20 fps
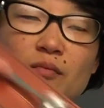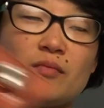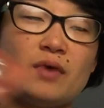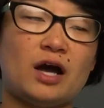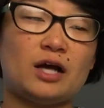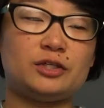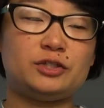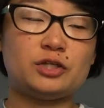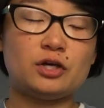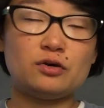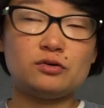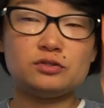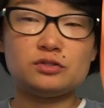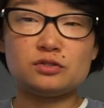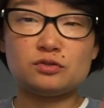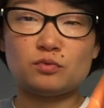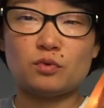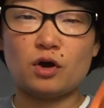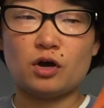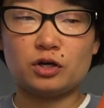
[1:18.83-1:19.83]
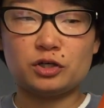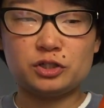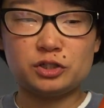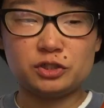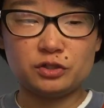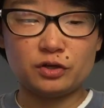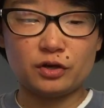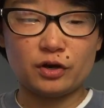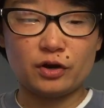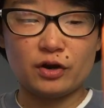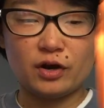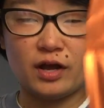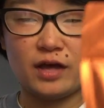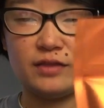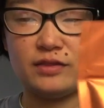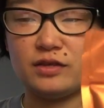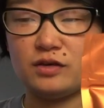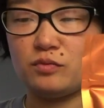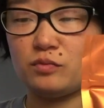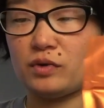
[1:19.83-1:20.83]
I chose the rock sugar, and
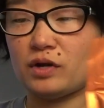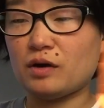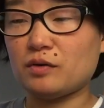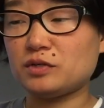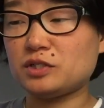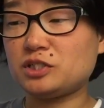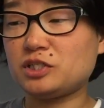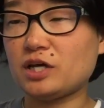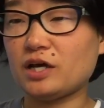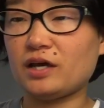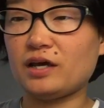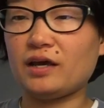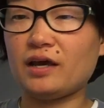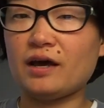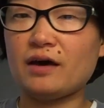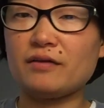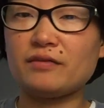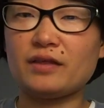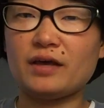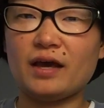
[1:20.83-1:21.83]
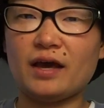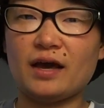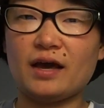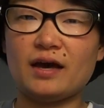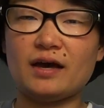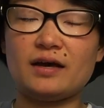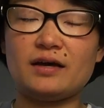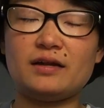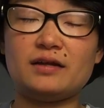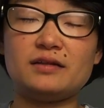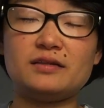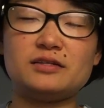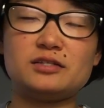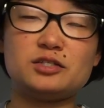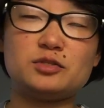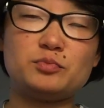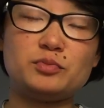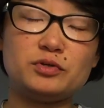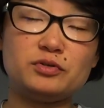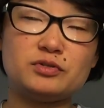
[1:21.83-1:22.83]
then when I was checking out, they had the
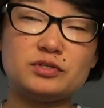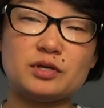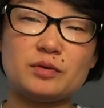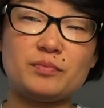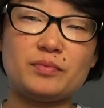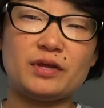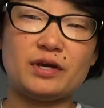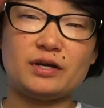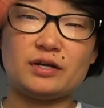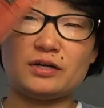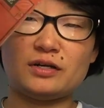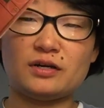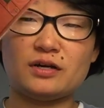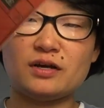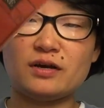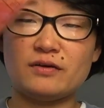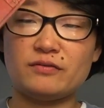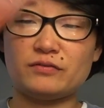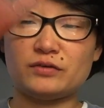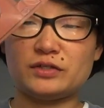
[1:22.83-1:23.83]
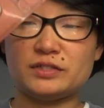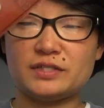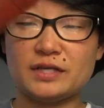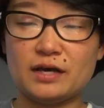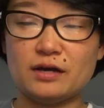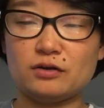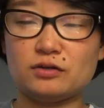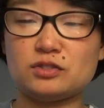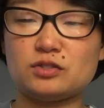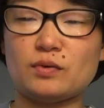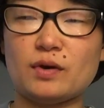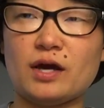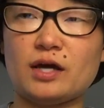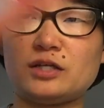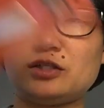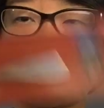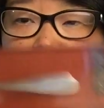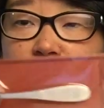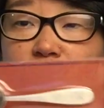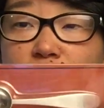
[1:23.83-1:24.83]
spoons up there for sale, so I
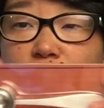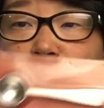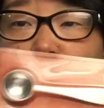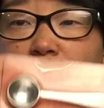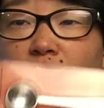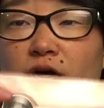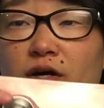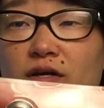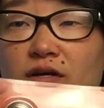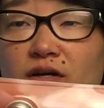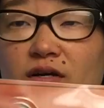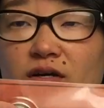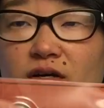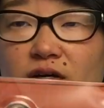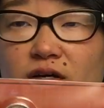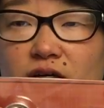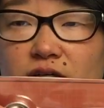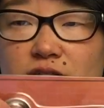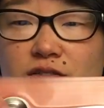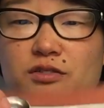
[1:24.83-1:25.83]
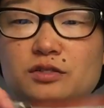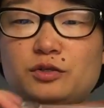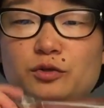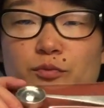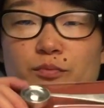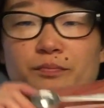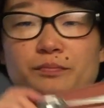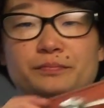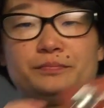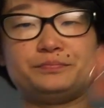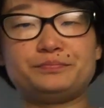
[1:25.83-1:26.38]
actually just bought a scoop.